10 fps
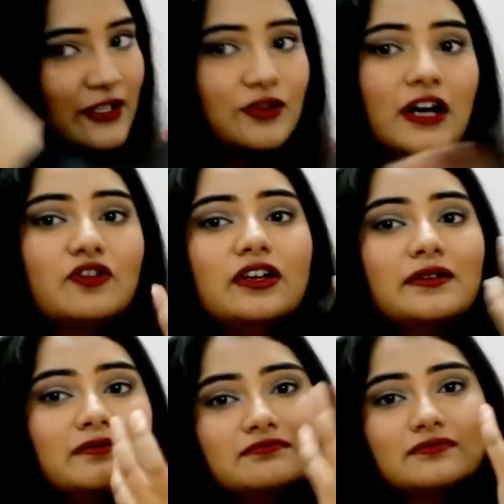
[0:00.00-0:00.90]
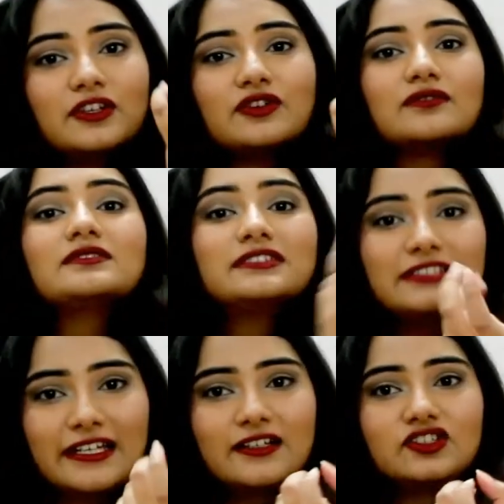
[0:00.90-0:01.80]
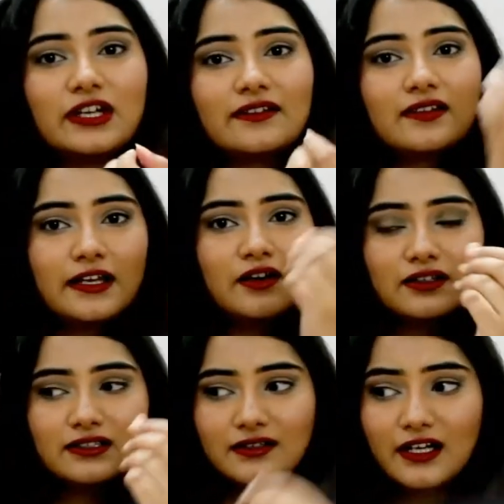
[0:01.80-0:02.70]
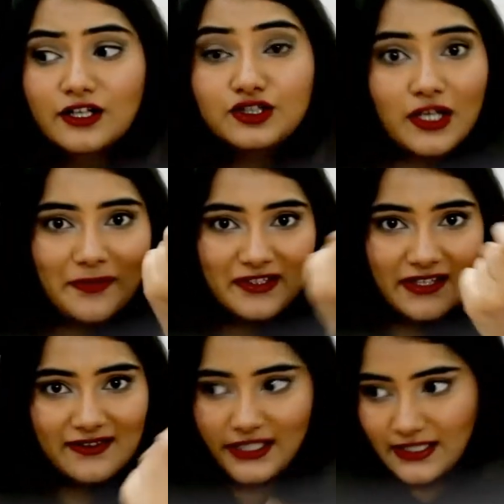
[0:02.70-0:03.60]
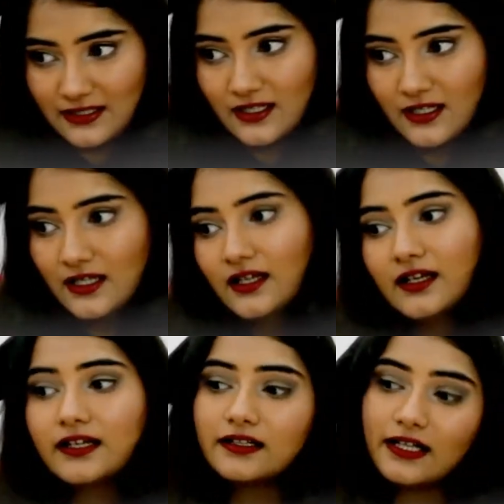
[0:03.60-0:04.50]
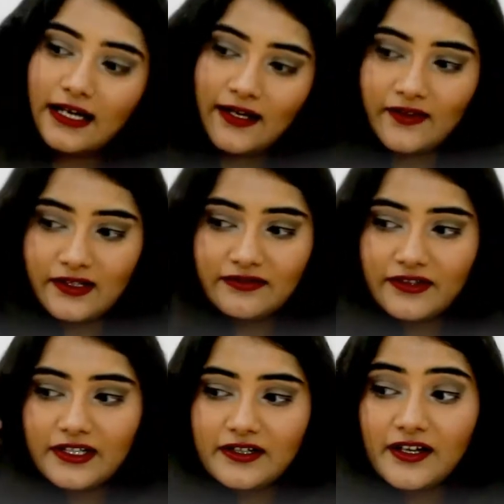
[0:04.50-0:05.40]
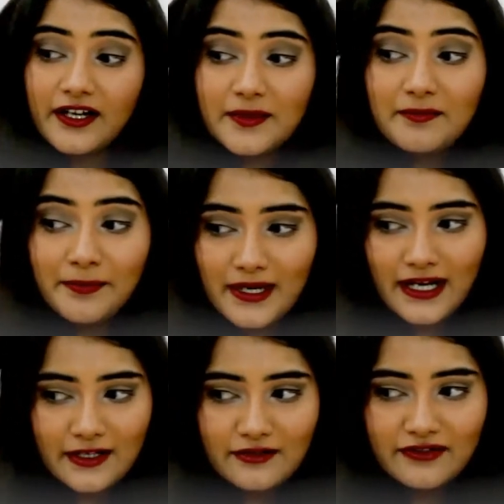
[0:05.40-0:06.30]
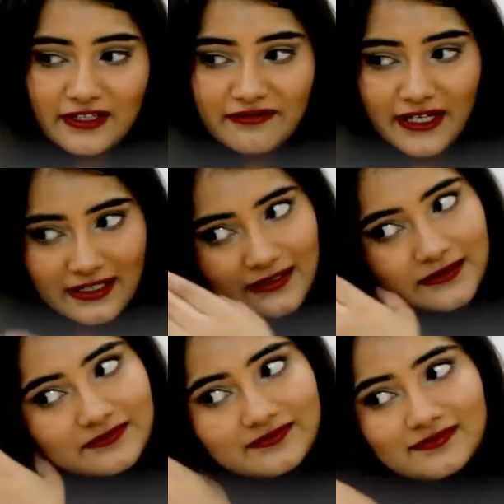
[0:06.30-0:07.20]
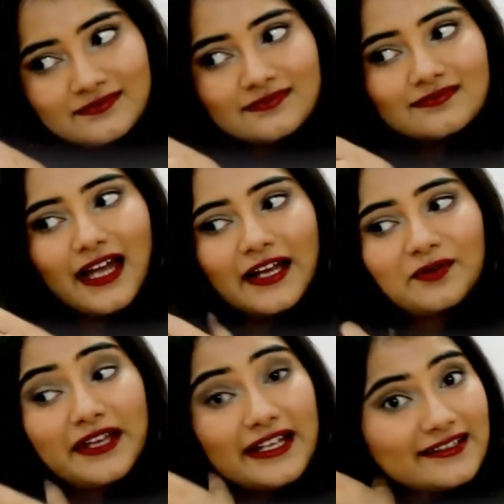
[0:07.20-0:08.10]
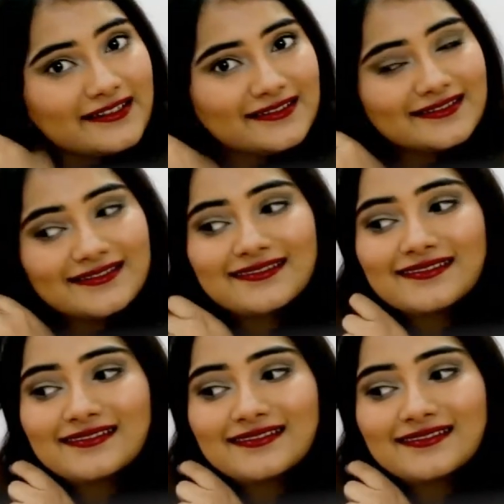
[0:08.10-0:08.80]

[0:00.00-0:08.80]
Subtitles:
because I took out, you know, thicker chunks and not the chopstick style. It has a different crimp kind of an effect. I don't hate it.